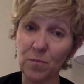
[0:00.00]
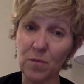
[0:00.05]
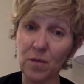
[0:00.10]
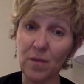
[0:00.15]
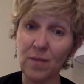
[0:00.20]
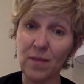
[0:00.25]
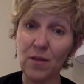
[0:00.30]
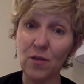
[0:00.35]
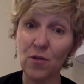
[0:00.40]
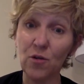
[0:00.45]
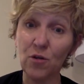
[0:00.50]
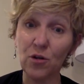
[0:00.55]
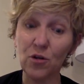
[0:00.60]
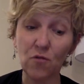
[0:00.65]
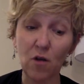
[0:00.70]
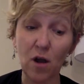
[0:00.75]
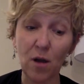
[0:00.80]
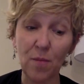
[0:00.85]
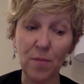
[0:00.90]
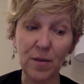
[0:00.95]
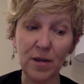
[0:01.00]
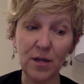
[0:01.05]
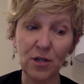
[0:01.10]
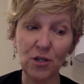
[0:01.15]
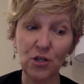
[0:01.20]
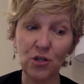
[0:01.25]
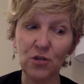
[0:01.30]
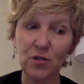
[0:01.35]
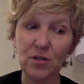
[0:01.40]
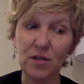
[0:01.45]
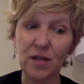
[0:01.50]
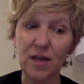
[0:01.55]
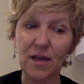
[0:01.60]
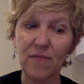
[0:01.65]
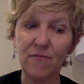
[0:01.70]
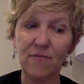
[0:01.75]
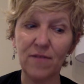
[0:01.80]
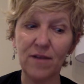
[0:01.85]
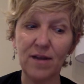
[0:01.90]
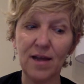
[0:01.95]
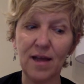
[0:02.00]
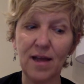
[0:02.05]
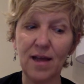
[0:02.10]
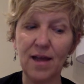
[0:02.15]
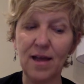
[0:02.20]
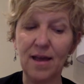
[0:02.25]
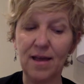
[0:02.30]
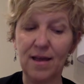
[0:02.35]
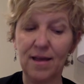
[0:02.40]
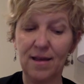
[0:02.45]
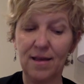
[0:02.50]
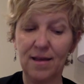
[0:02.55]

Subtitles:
And then you could draw pictures every day.